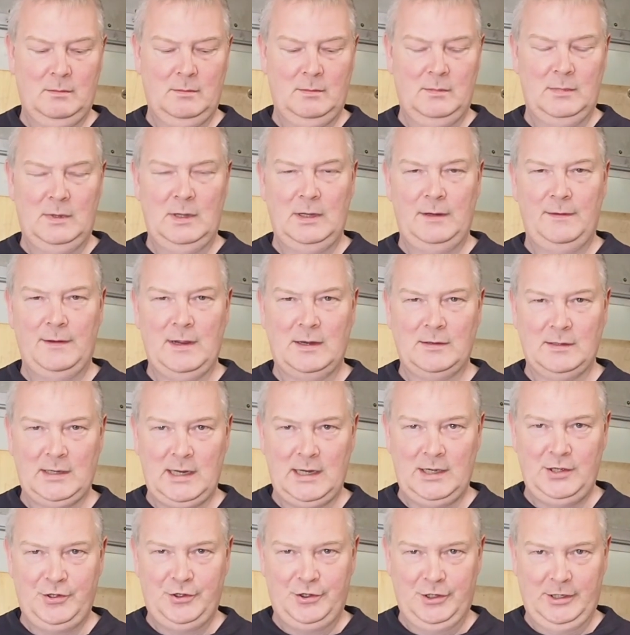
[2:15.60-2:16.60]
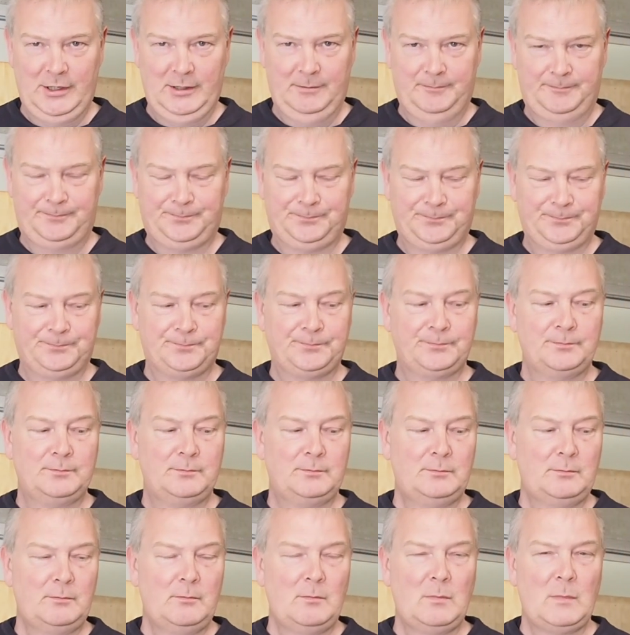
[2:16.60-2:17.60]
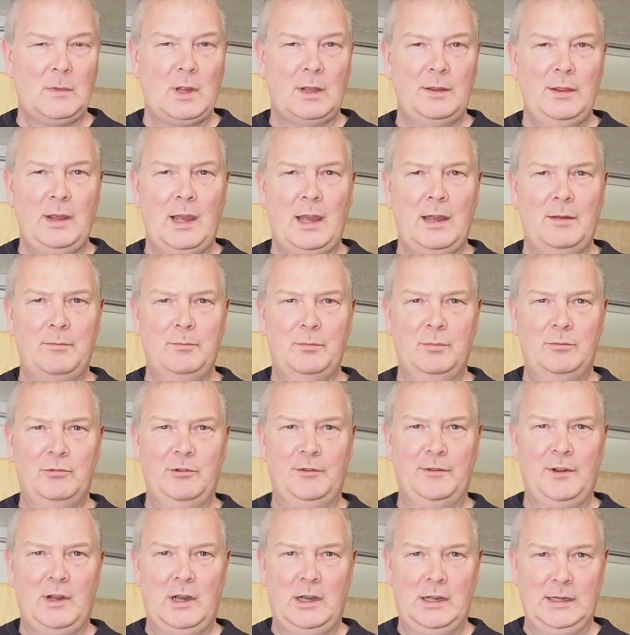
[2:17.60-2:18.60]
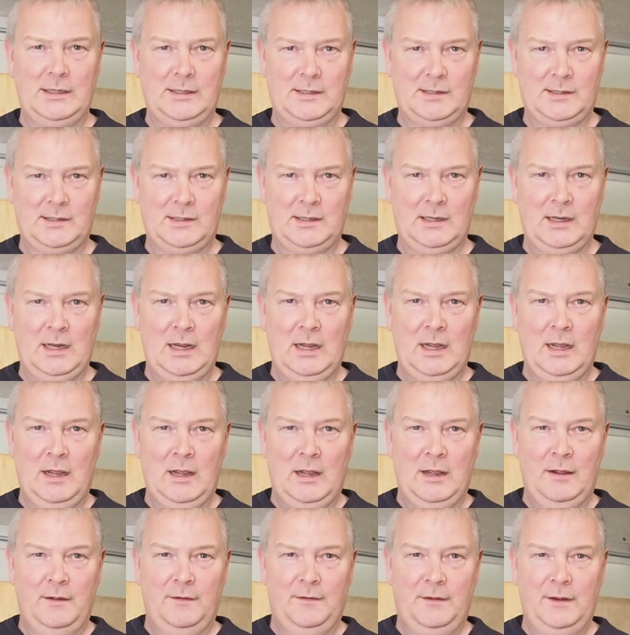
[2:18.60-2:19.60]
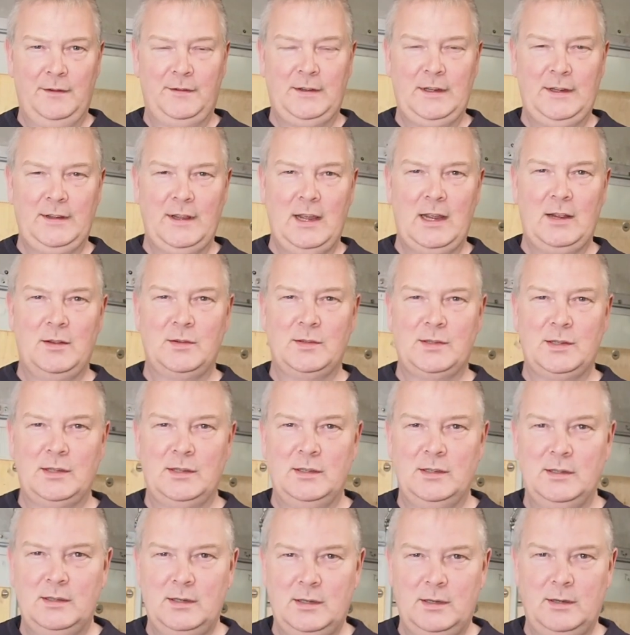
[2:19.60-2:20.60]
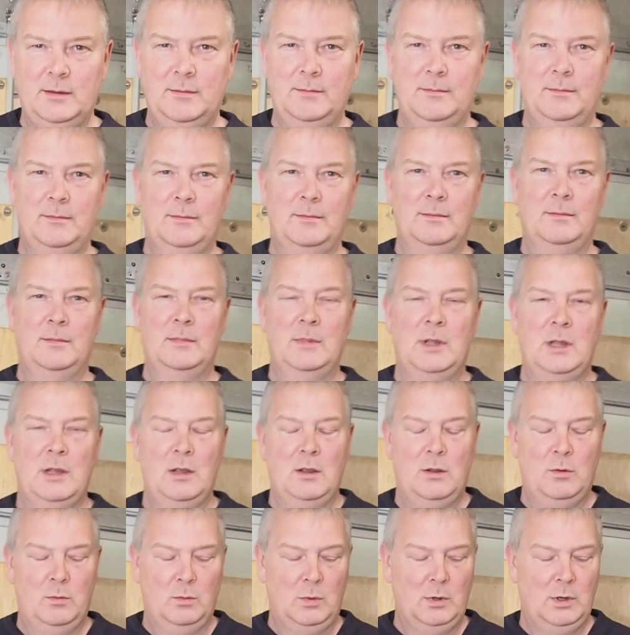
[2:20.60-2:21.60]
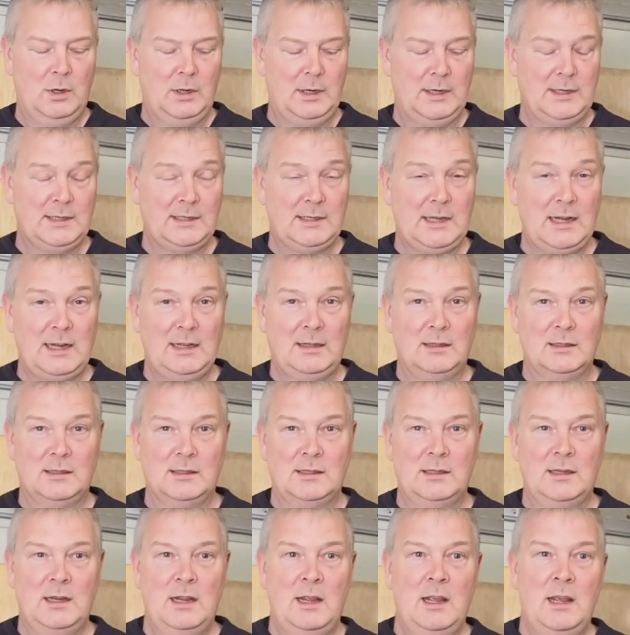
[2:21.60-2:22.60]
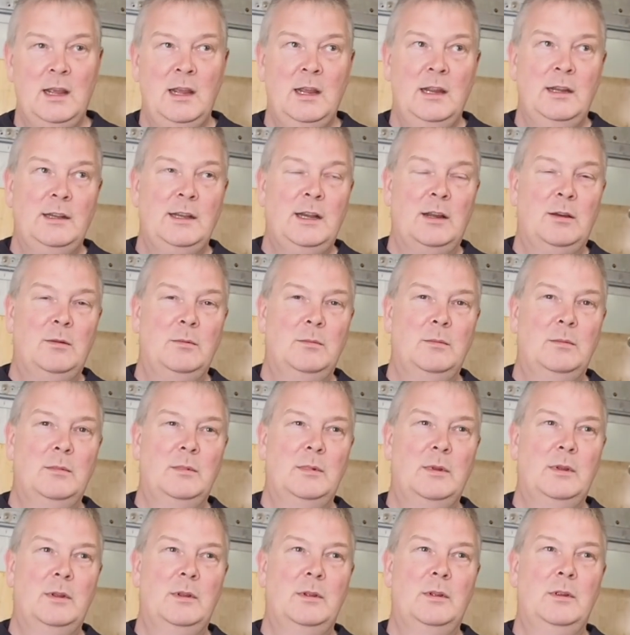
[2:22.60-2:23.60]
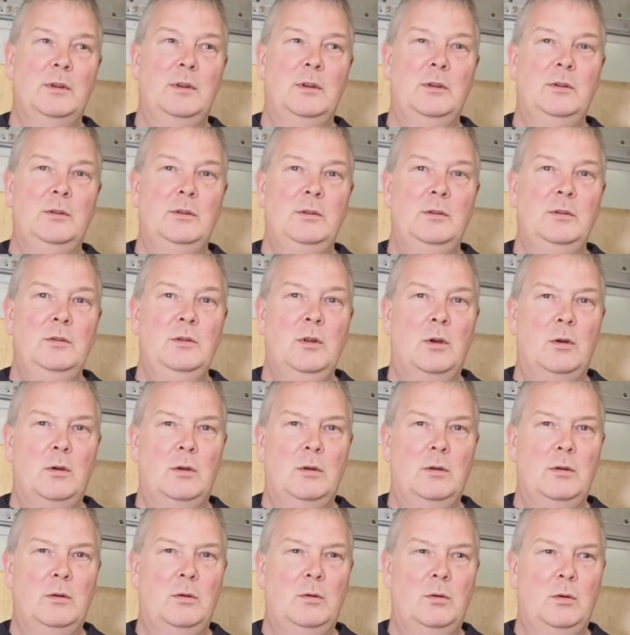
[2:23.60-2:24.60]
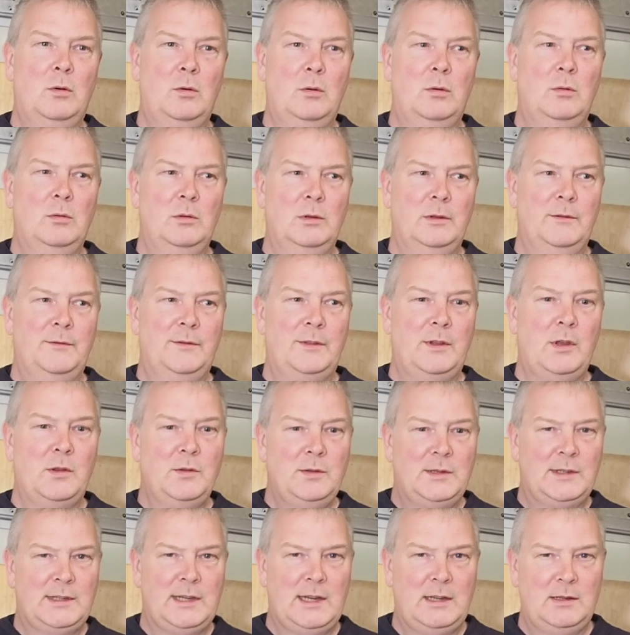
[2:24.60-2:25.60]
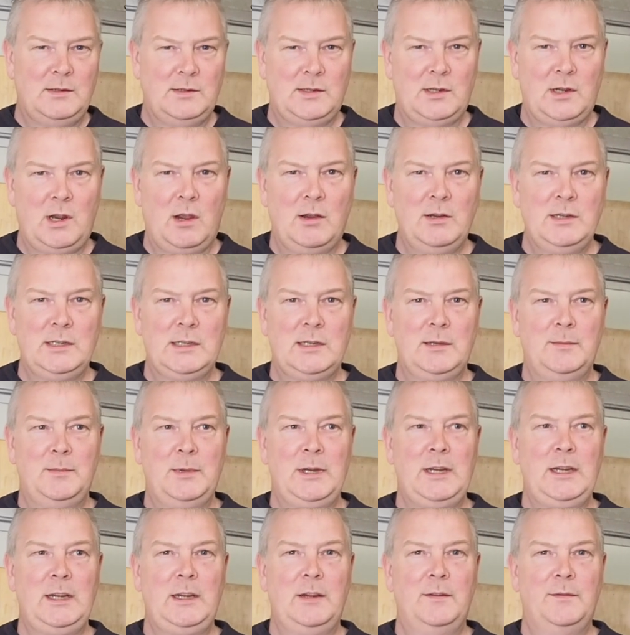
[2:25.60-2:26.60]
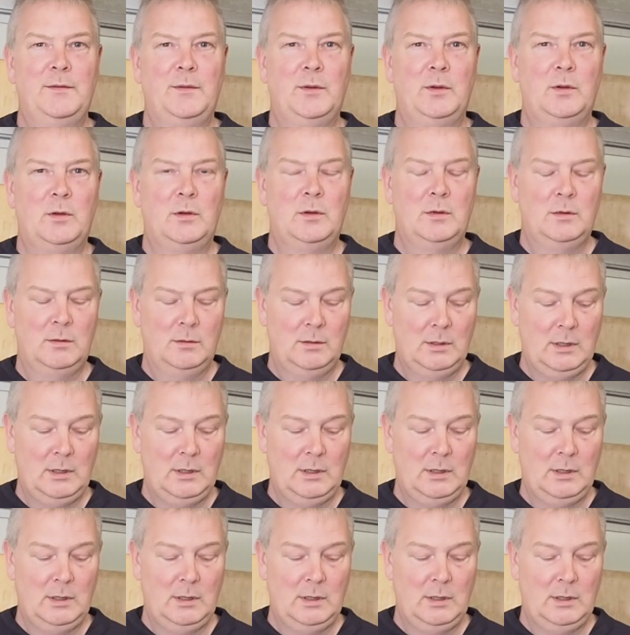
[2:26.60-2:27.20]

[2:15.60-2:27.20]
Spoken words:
the foundation, that provides 50,000 worker cells. Now, not all of those cells are going to be for